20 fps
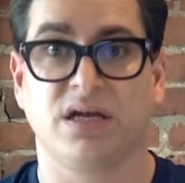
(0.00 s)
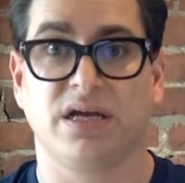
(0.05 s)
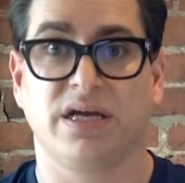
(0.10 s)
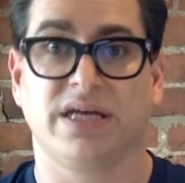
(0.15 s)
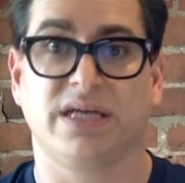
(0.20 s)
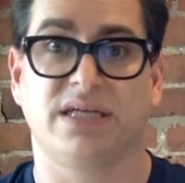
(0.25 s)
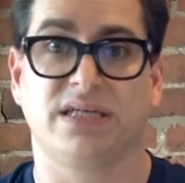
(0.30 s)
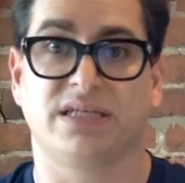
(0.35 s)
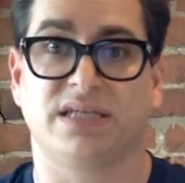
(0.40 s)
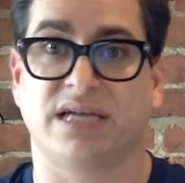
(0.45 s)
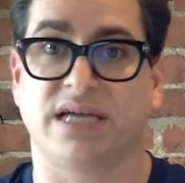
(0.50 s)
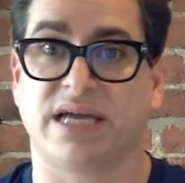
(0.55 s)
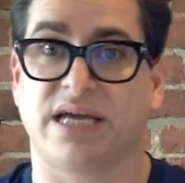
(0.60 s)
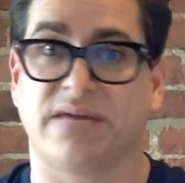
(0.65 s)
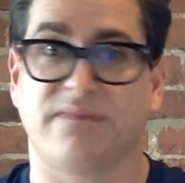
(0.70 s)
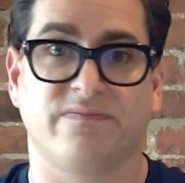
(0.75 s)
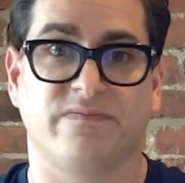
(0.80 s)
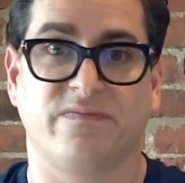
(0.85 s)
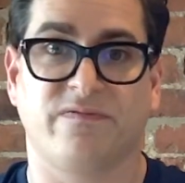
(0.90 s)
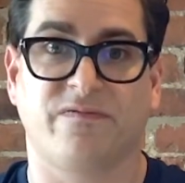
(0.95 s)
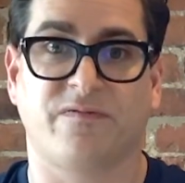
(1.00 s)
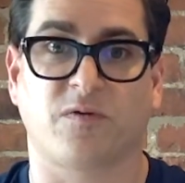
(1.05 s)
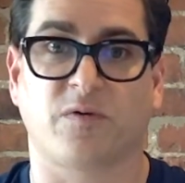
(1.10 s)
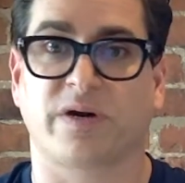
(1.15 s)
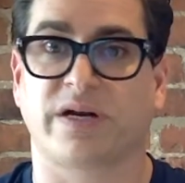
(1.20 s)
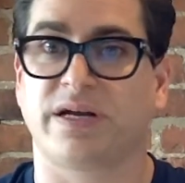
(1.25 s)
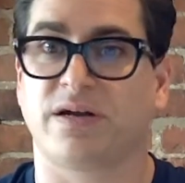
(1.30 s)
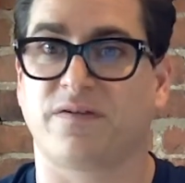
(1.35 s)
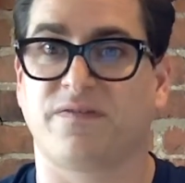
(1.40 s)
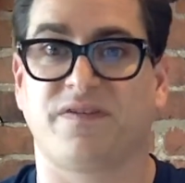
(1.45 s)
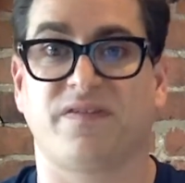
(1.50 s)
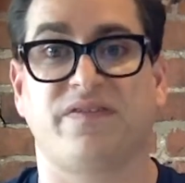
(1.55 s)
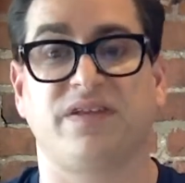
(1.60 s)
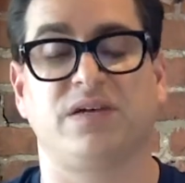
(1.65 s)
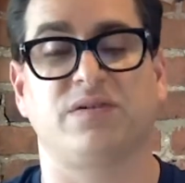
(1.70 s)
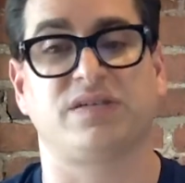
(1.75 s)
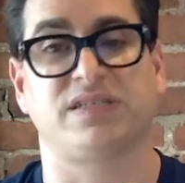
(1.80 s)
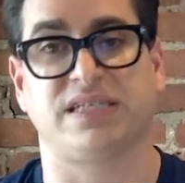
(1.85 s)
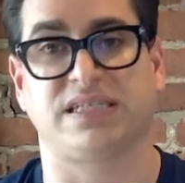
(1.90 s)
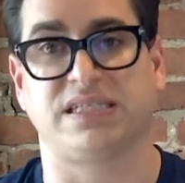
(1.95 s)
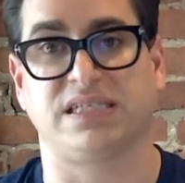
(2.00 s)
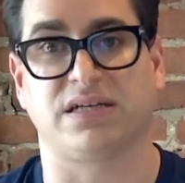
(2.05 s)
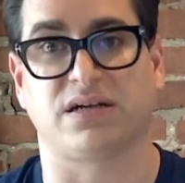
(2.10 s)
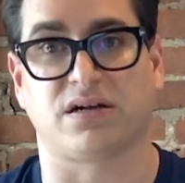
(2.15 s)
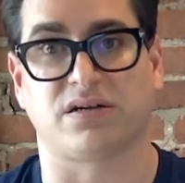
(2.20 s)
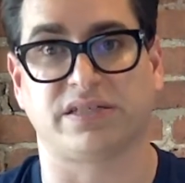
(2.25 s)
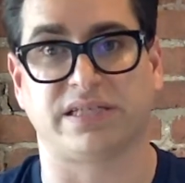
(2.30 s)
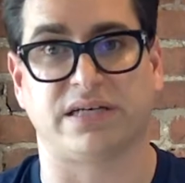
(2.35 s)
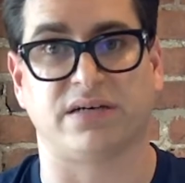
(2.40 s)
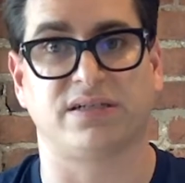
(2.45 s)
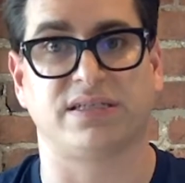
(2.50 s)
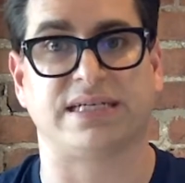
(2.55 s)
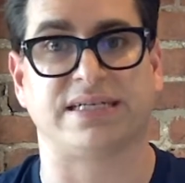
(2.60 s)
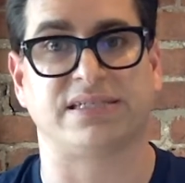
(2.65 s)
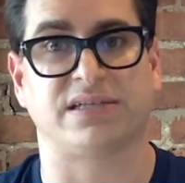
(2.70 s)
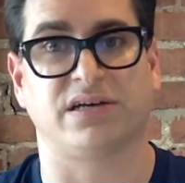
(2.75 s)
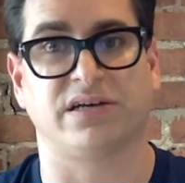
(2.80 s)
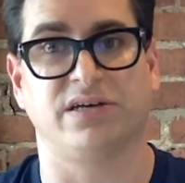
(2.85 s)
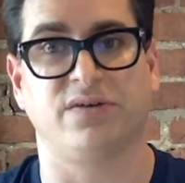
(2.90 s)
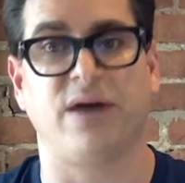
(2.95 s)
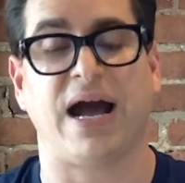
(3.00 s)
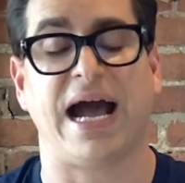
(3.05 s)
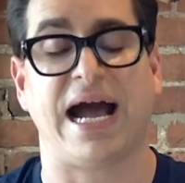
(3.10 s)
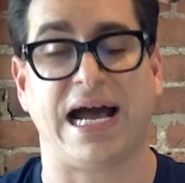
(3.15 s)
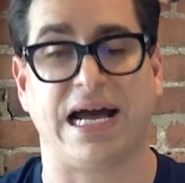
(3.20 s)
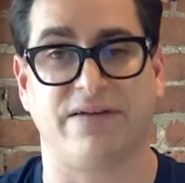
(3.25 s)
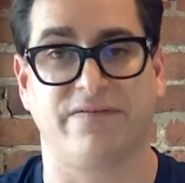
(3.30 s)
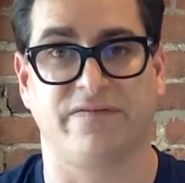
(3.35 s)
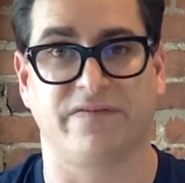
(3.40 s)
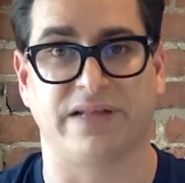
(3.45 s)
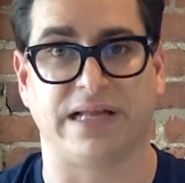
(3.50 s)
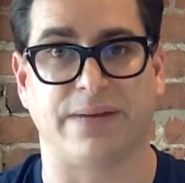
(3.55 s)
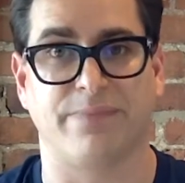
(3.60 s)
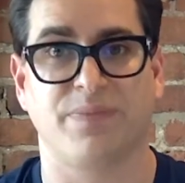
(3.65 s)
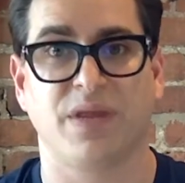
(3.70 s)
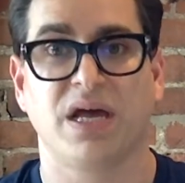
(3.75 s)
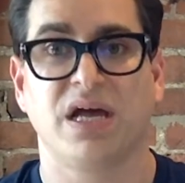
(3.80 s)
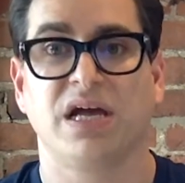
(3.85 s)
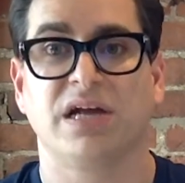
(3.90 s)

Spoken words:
is a $40 or $50 or $60 sale, because that's all you had for them.